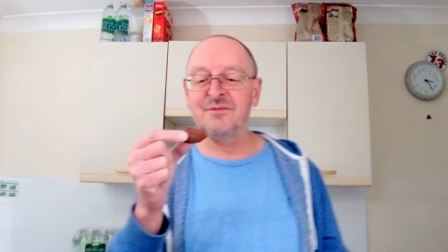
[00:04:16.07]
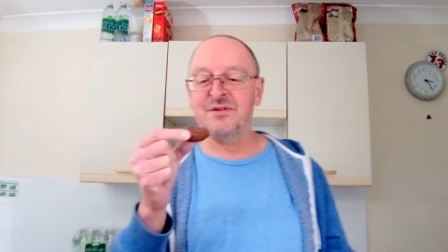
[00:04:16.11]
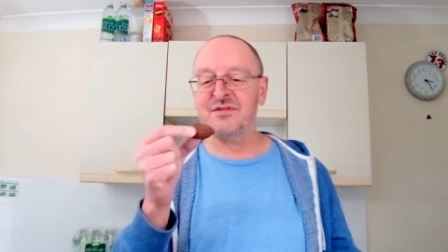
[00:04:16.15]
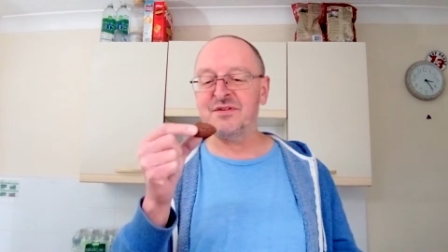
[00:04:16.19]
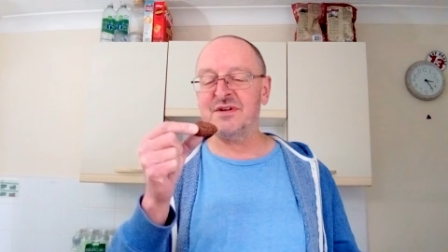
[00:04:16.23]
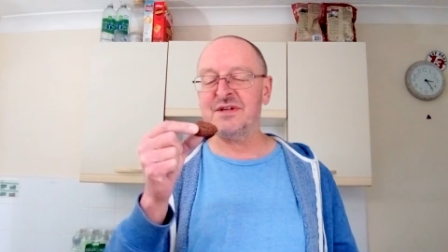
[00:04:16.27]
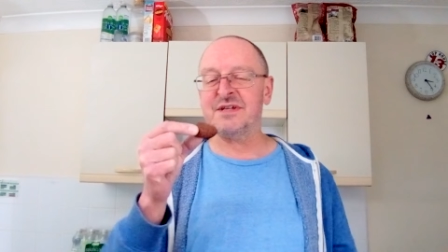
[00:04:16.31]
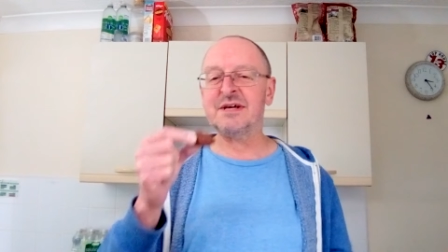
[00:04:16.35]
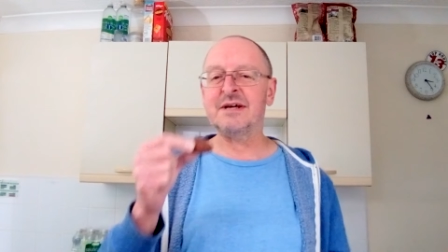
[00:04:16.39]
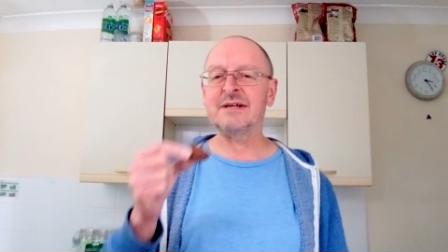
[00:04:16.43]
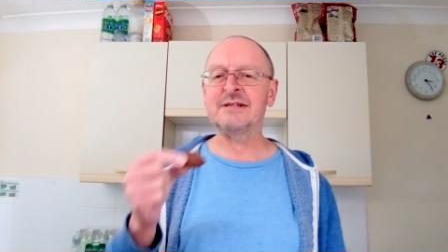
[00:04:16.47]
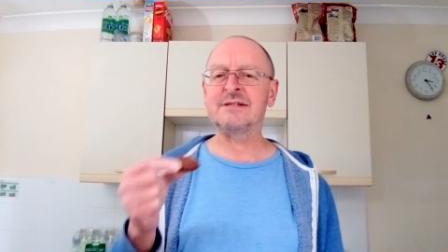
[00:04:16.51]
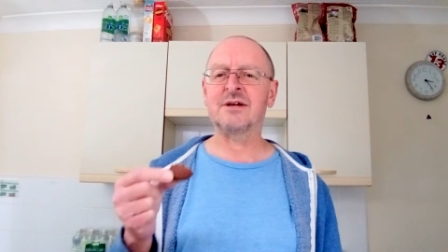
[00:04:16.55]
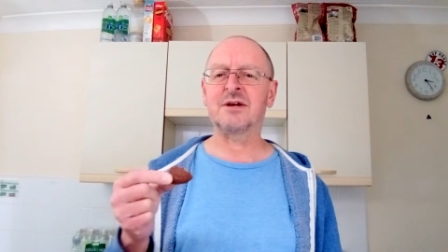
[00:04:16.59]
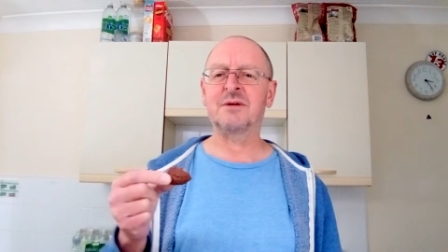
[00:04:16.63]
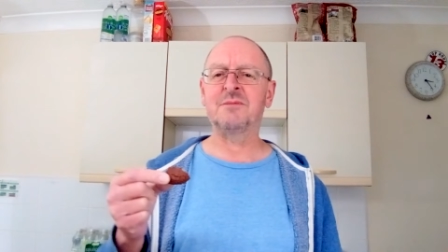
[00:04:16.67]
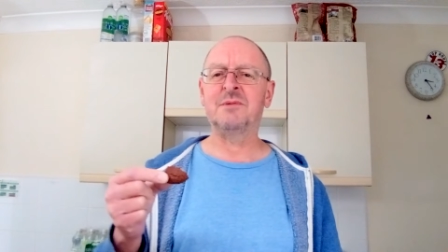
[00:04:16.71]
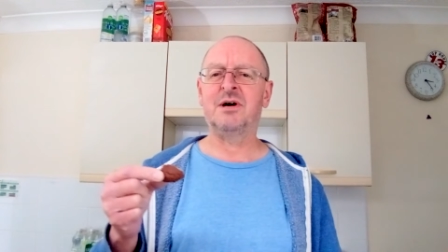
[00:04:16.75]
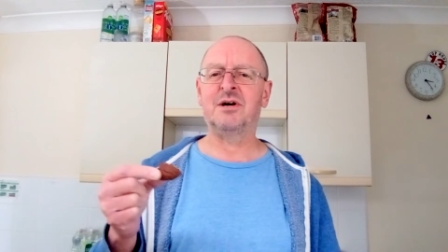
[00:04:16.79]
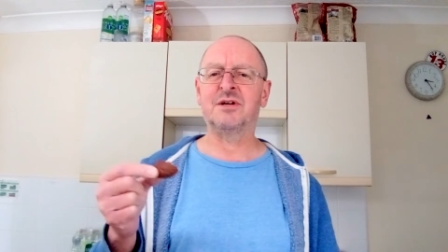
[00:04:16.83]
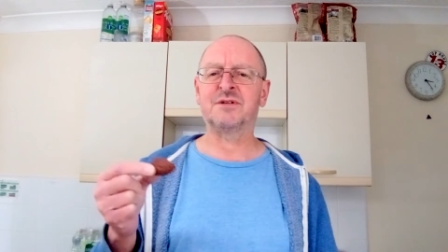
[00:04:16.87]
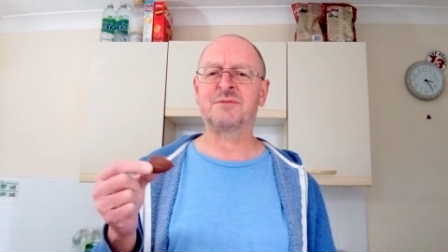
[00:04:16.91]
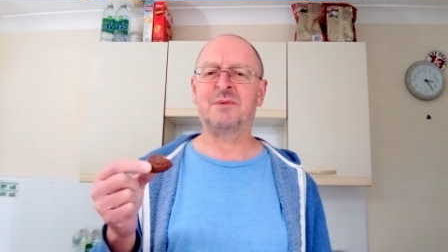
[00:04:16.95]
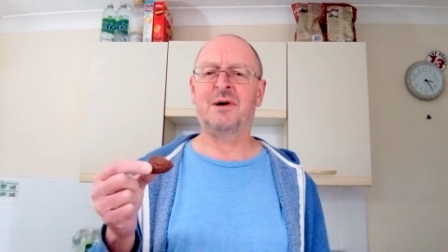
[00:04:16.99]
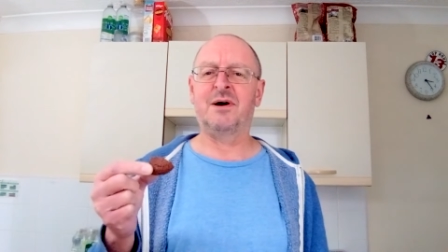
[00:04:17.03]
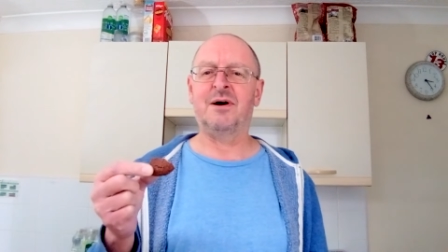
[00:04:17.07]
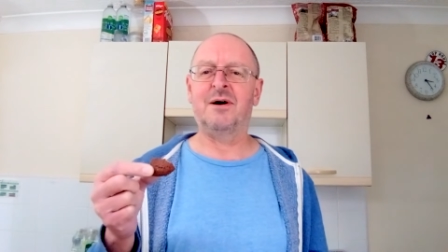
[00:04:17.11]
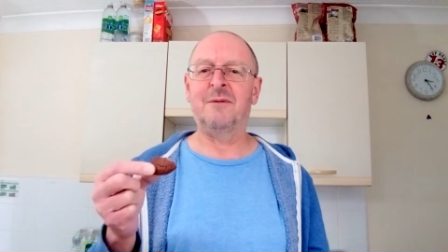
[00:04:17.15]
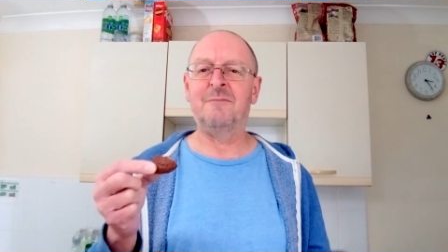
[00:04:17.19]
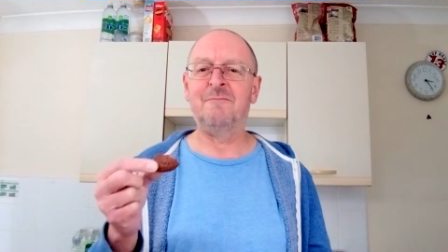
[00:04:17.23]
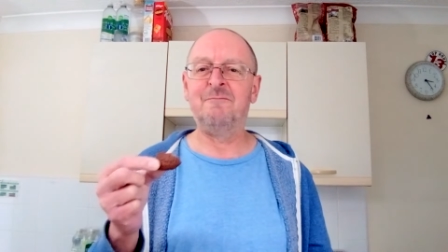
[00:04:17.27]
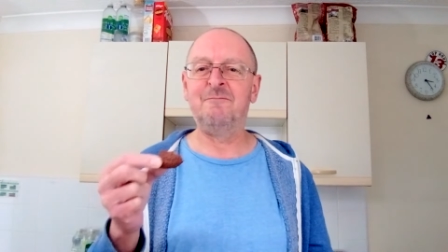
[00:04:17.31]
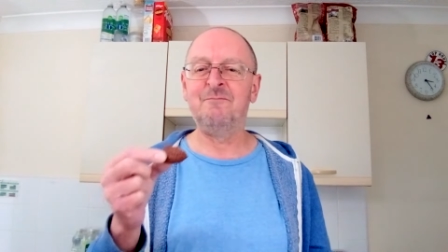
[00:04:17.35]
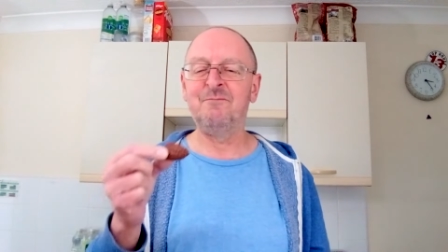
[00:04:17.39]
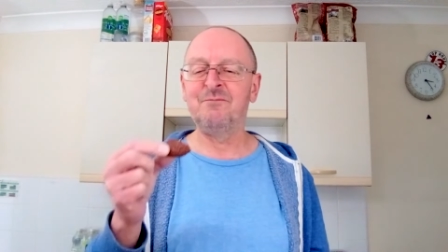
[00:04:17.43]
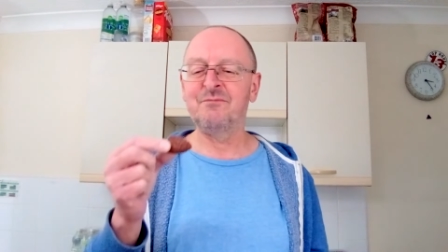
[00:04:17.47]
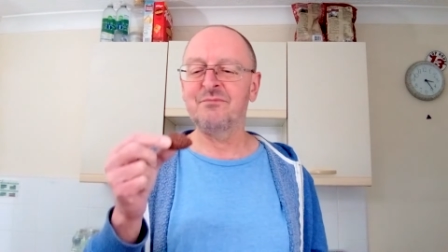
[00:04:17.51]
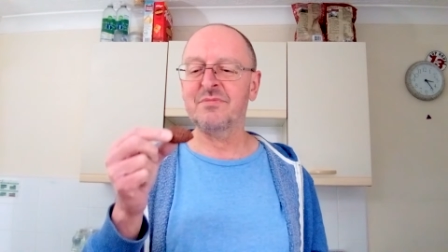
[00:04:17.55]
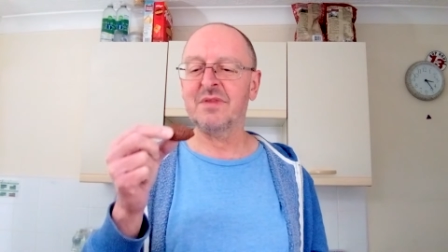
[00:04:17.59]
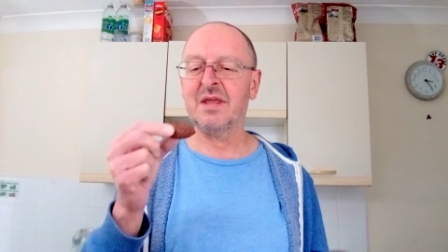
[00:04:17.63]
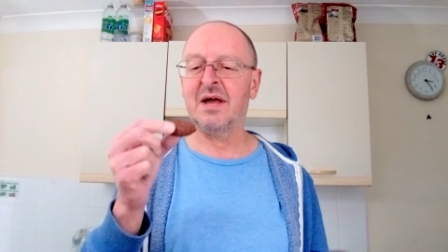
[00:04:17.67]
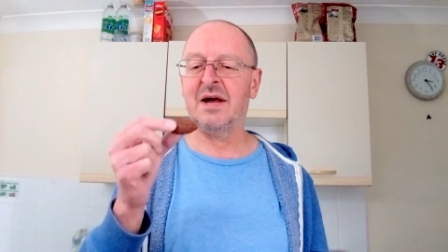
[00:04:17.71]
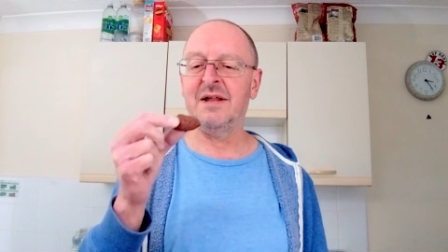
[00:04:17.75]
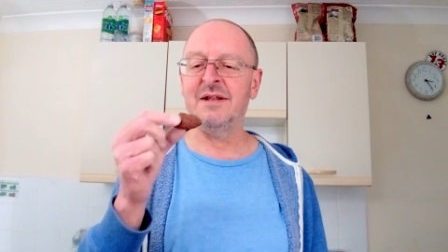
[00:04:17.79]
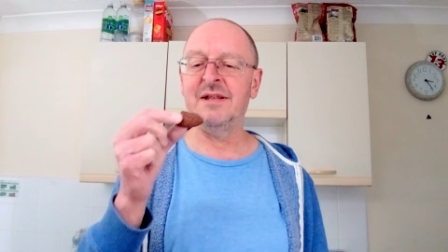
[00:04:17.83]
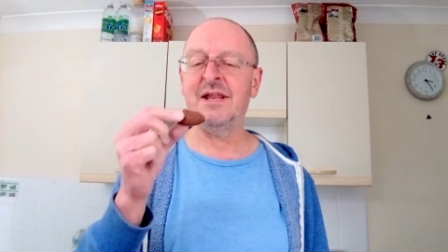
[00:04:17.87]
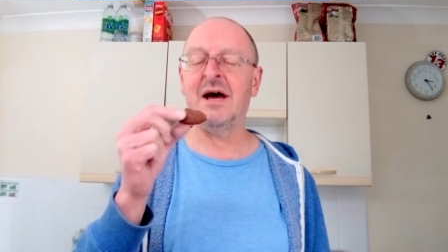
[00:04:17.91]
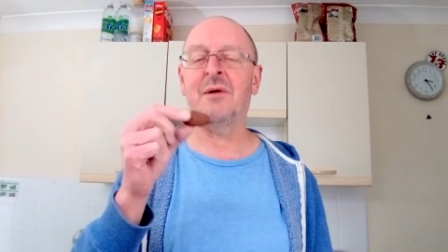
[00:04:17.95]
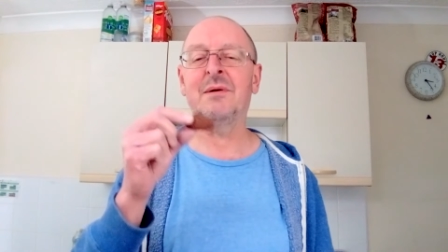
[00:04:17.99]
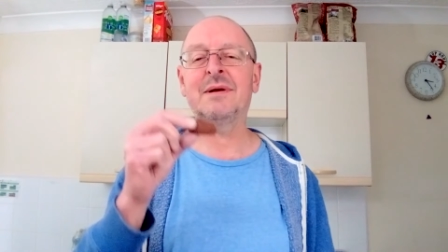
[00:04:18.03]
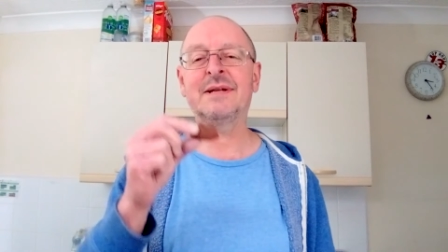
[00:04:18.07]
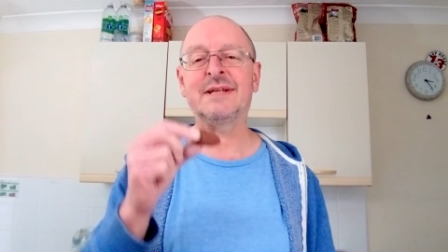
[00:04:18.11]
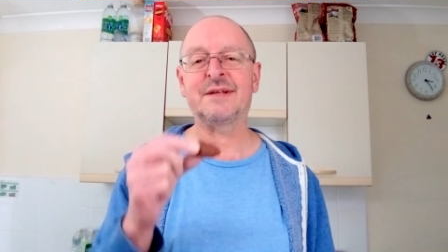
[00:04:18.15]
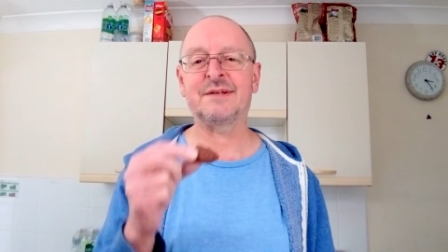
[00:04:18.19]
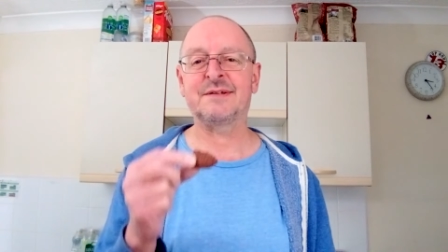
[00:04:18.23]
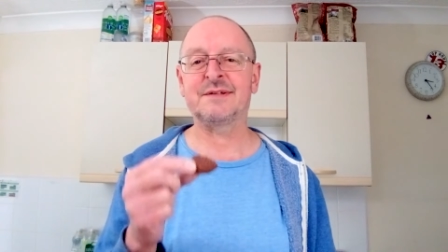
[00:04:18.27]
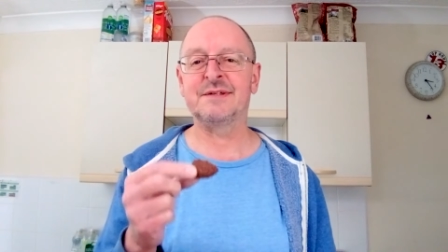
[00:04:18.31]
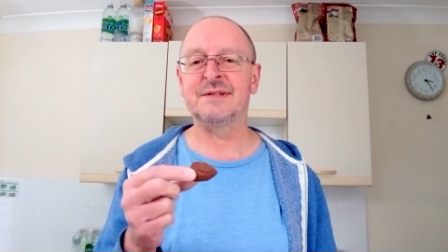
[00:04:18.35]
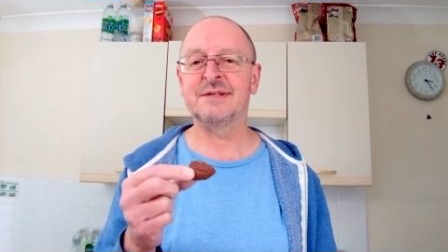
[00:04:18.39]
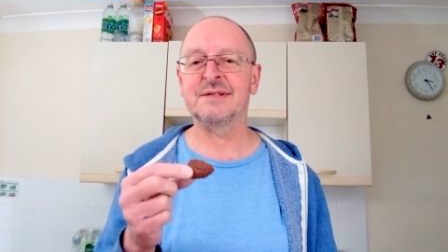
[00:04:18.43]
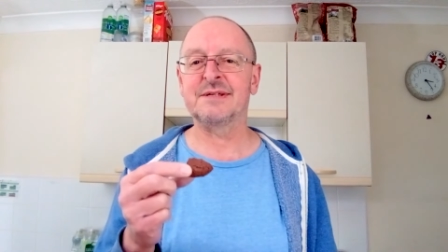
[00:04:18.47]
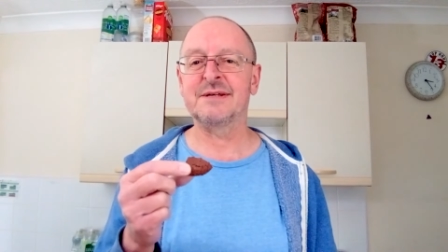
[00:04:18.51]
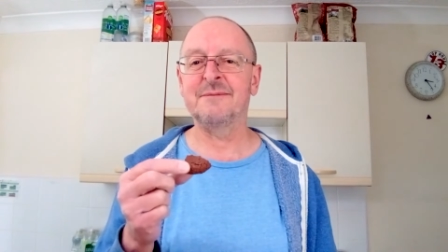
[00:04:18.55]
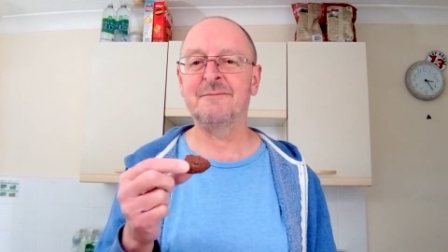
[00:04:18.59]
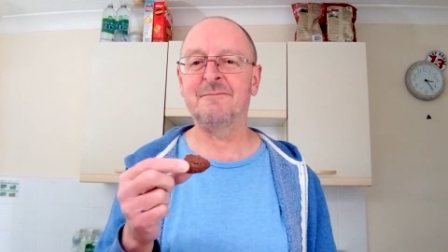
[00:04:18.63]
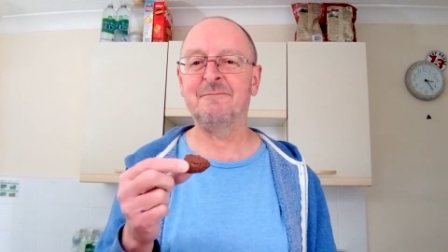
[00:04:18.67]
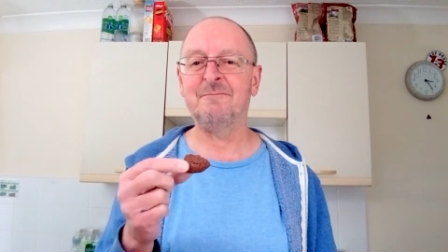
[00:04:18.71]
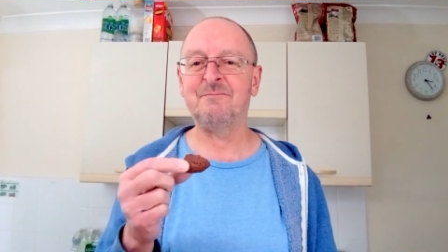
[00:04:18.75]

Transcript: Does it taste like a Mars bar? No, it doesn't.